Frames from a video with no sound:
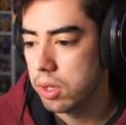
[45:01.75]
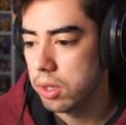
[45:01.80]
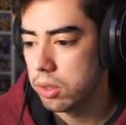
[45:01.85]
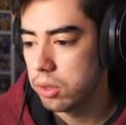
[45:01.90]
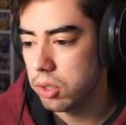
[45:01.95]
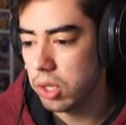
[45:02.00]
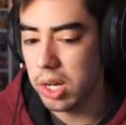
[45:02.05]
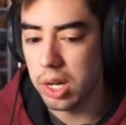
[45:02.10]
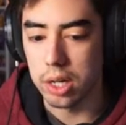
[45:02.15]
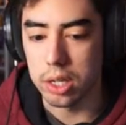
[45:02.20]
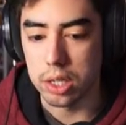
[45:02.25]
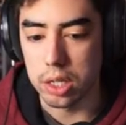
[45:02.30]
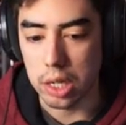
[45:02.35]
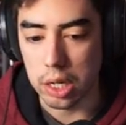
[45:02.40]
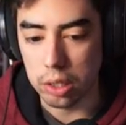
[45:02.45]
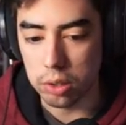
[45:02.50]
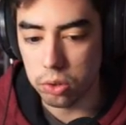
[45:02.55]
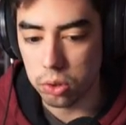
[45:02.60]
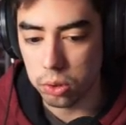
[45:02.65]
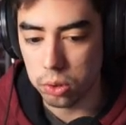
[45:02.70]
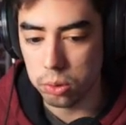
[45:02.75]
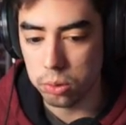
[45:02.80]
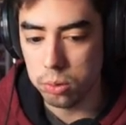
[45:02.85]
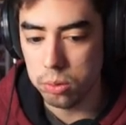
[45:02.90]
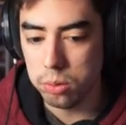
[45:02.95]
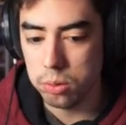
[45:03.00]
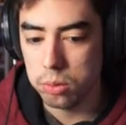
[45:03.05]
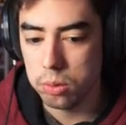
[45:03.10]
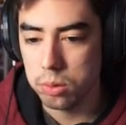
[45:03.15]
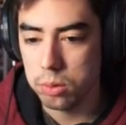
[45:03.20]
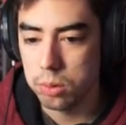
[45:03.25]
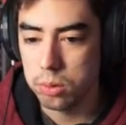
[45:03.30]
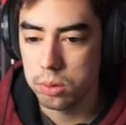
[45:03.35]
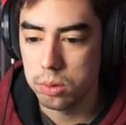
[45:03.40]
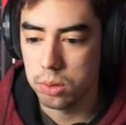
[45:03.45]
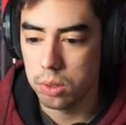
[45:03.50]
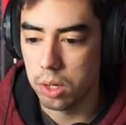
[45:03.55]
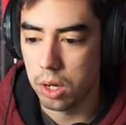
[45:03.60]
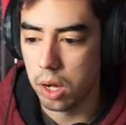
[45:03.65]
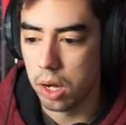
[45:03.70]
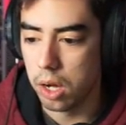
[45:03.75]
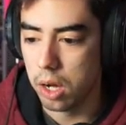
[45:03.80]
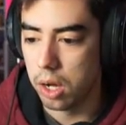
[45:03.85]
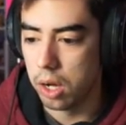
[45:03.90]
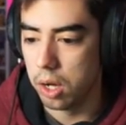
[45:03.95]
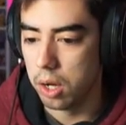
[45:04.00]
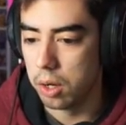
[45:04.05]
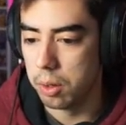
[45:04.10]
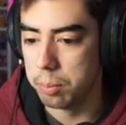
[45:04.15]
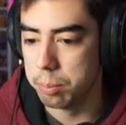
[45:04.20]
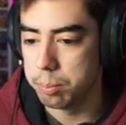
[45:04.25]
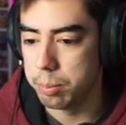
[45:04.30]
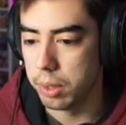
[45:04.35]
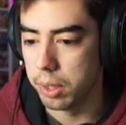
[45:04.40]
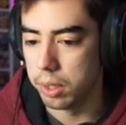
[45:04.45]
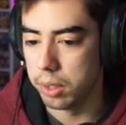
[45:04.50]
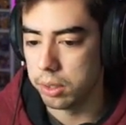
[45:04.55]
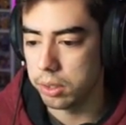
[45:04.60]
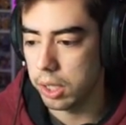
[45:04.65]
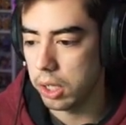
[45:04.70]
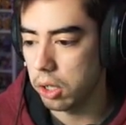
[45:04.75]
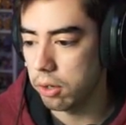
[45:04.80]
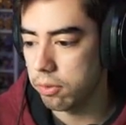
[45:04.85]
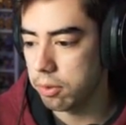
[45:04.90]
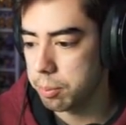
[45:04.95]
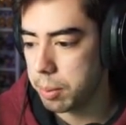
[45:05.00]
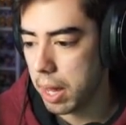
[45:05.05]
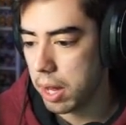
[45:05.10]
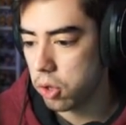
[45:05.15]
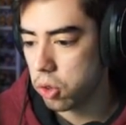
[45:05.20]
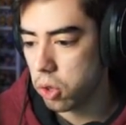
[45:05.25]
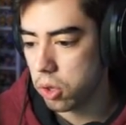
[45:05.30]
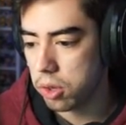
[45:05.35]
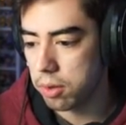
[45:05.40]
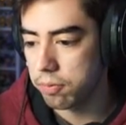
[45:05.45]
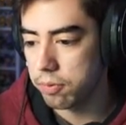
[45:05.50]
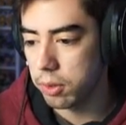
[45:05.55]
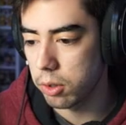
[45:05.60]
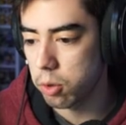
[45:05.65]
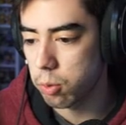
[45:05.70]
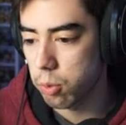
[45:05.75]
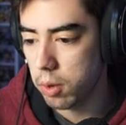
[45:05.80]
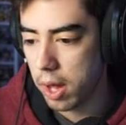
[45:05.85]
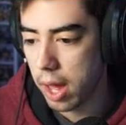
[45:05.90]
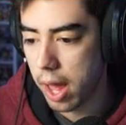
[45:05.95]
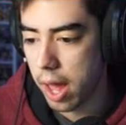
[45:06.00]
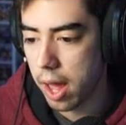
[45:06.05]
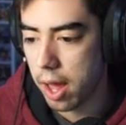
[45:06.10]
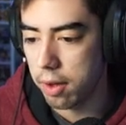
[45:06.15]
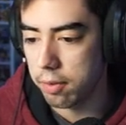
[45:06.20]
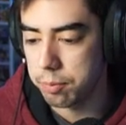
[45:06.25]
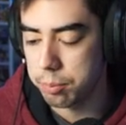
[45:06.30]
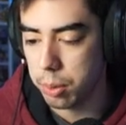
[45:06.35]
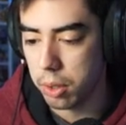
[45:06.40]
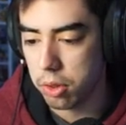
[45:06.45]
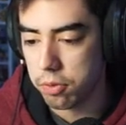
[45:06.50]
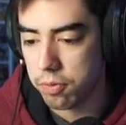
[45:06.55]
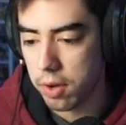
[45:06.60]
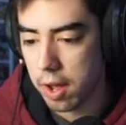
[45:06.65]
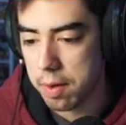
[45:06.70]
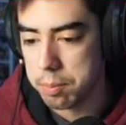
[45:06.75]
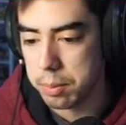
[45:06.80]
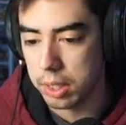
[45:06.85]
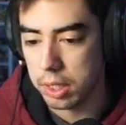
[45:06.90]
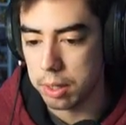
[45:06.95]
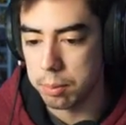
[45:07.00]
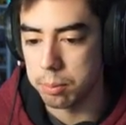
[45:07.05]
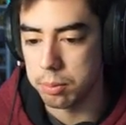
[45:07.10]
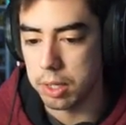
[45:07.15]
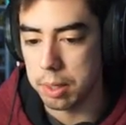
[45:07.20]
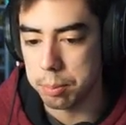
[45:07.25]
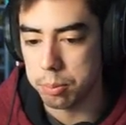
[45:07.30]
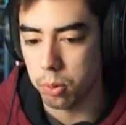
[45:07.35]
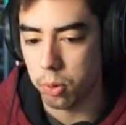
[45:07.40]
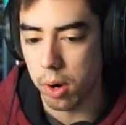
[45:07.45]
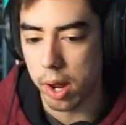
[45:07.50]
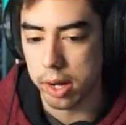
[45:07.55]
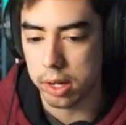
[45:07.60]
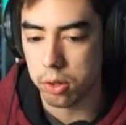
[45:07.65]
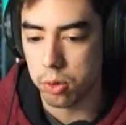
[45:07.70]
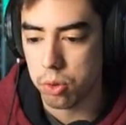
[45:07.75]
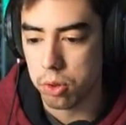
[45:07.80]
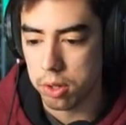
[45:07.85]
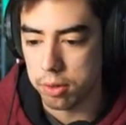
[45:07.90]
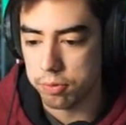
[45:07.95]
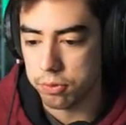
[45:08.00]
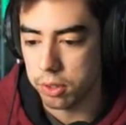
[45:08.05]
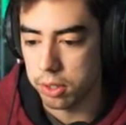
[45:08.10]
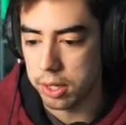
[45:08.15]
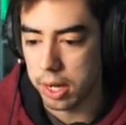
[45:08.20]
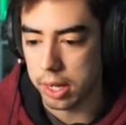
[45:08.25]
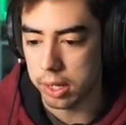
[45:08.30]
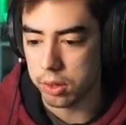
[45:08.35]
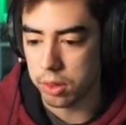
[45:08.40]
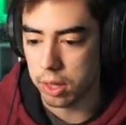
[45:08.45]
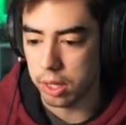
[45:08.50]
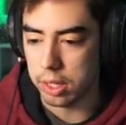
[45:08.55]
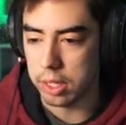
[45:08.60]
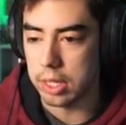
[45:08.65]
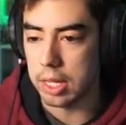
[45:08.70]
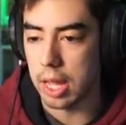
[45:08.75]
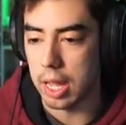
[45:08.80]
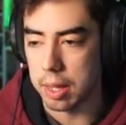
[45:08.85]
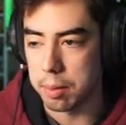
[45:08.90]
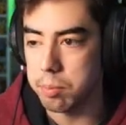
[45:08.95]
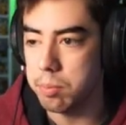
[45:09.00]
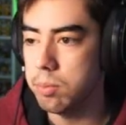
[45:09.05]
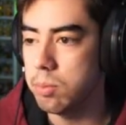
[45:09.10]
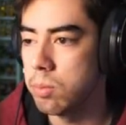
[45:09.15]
Didn't need to. Um, but leader of the pack, Justin Fields, will have plus 5 medium deep throw accuracy for the next game.